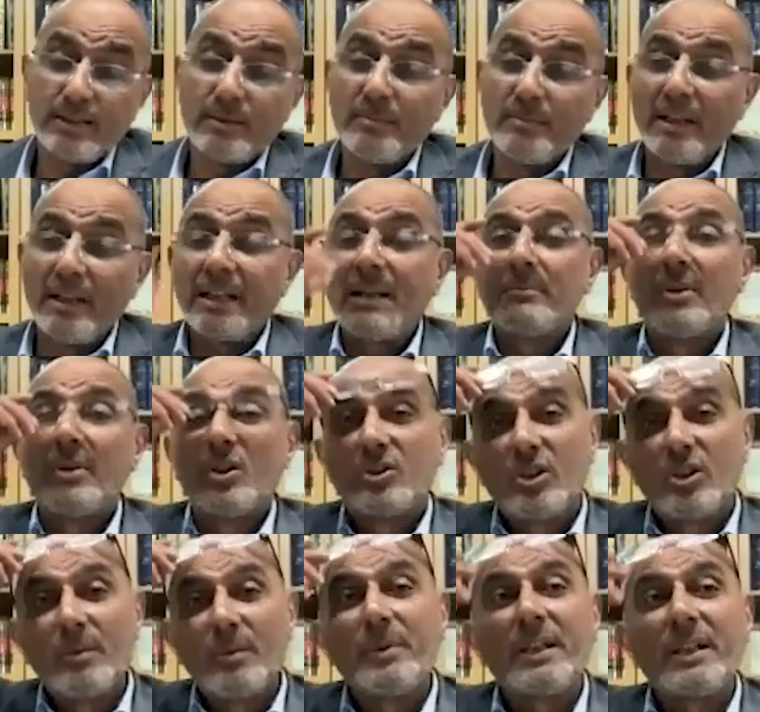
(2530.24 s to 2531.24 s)
To make it more
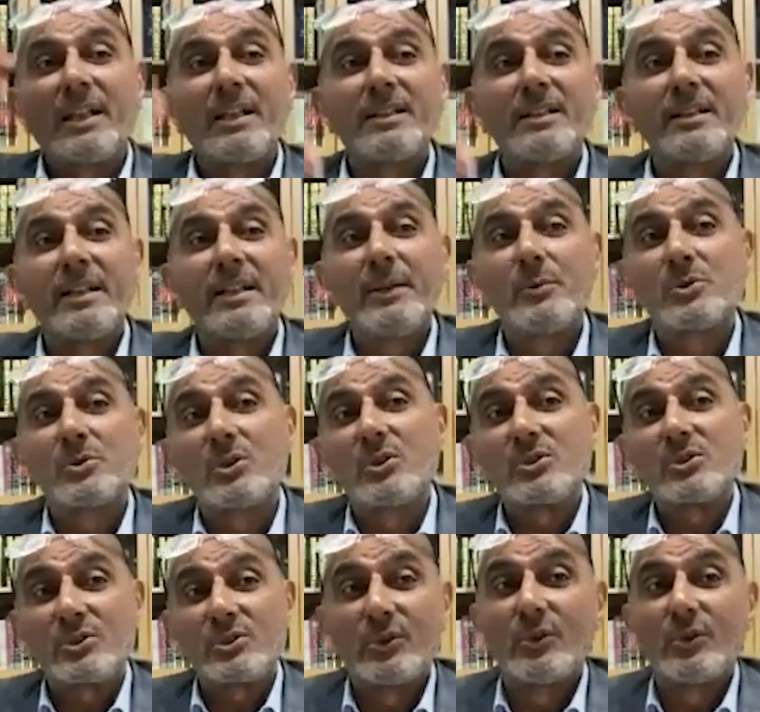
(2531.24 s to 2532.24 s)
complicated, he was
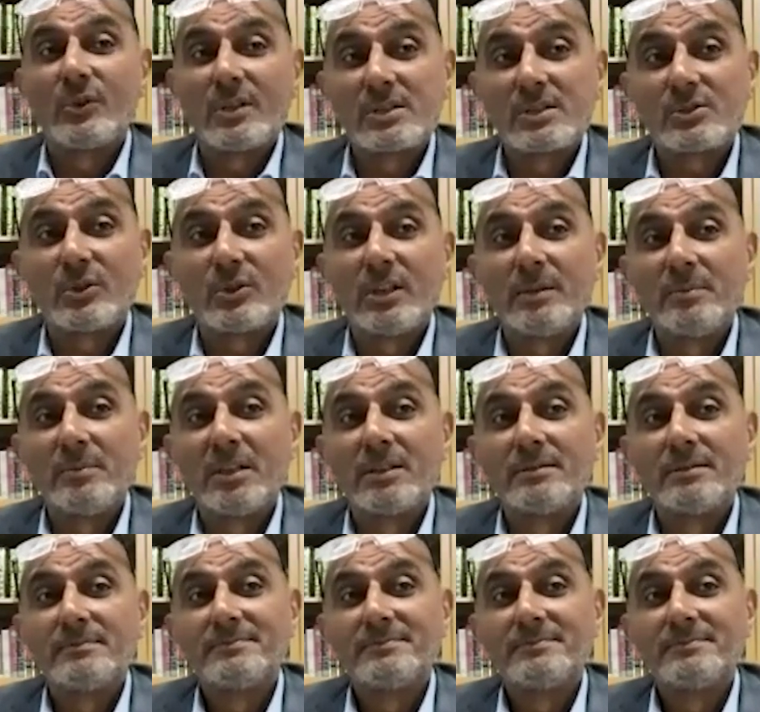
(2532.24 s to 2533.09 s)
also known as Sulaiman.